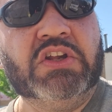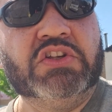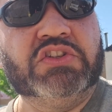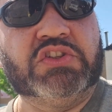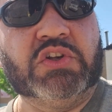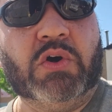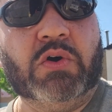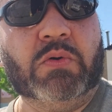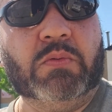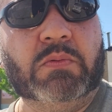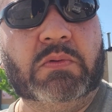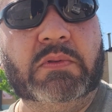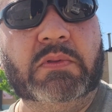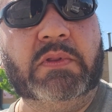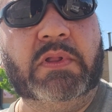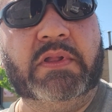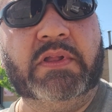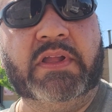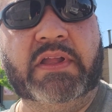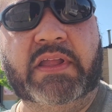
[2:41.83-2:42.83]
So
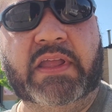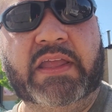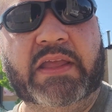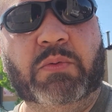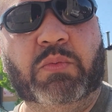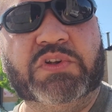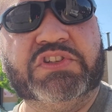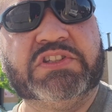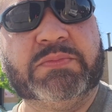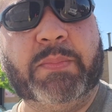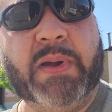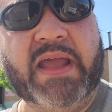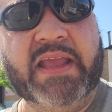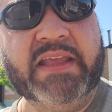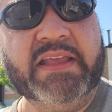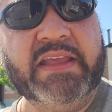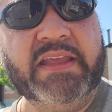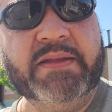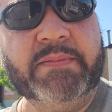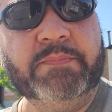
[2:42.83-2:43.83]
it was
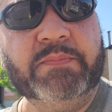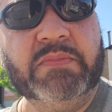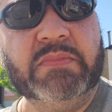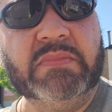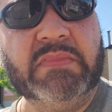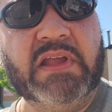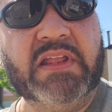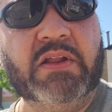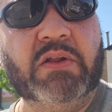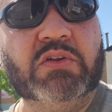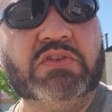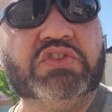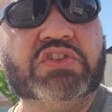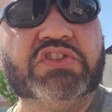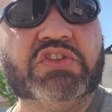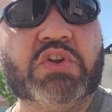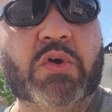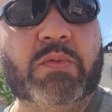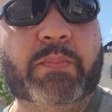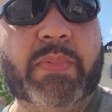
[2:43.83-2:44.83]
spiking, then it would
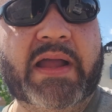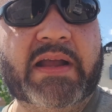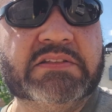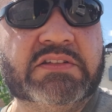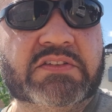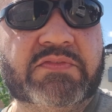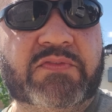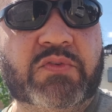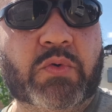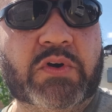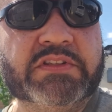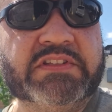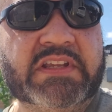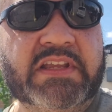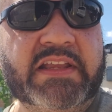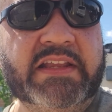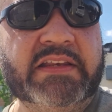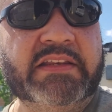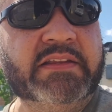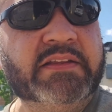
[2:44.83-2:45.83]
just go back to
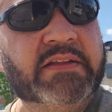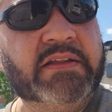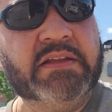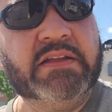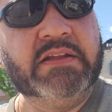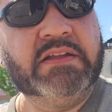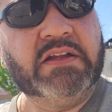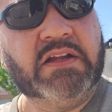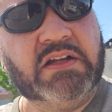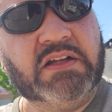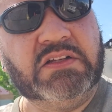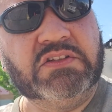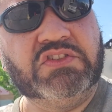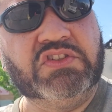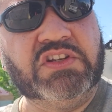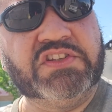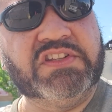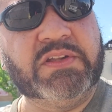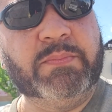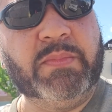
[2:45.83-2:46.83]
14,
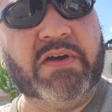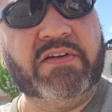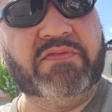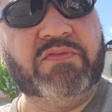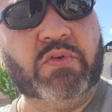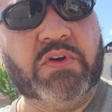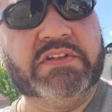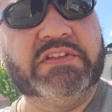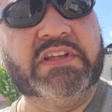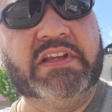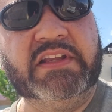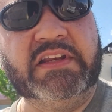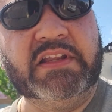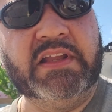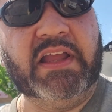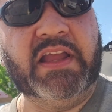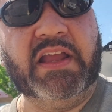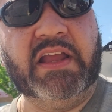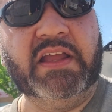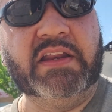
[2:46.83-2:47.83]
just above 14,
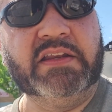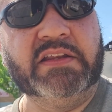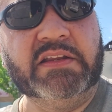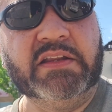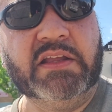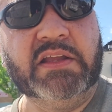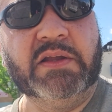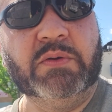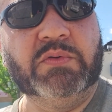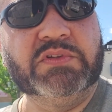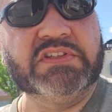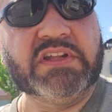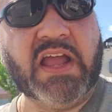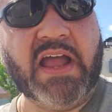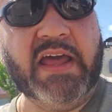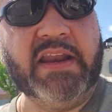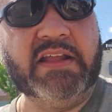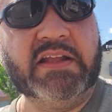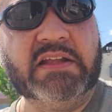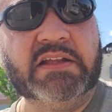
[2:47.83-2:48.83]
and it was
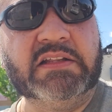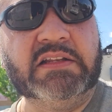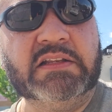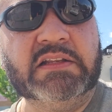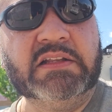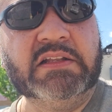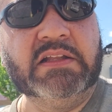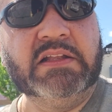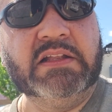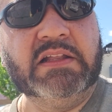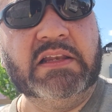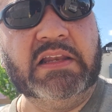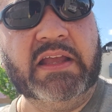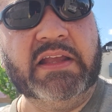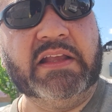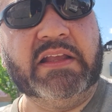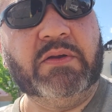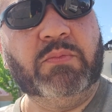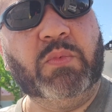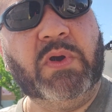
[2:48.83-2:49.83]
kind of
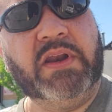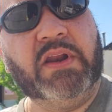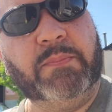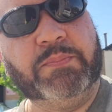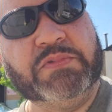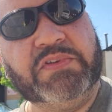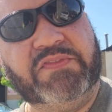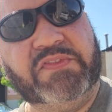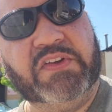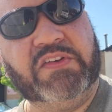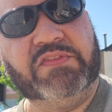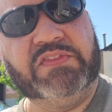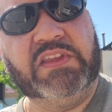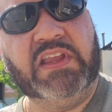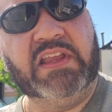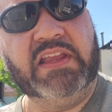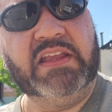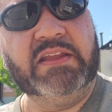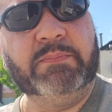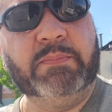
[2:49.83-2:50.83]
like it went up to
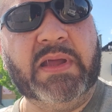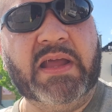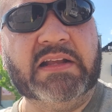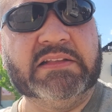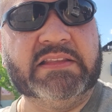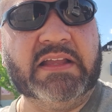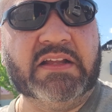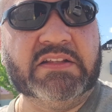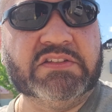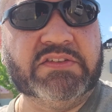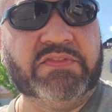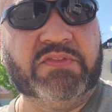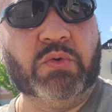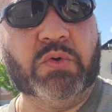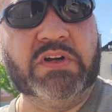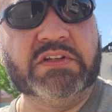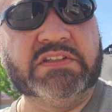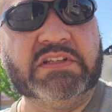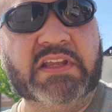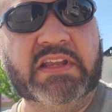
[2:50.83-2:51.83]
15, back down to
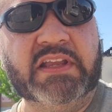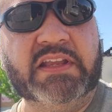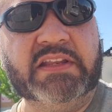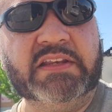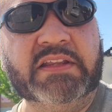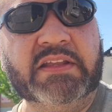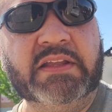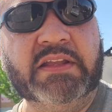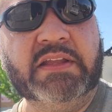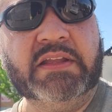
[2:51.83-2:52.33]
14.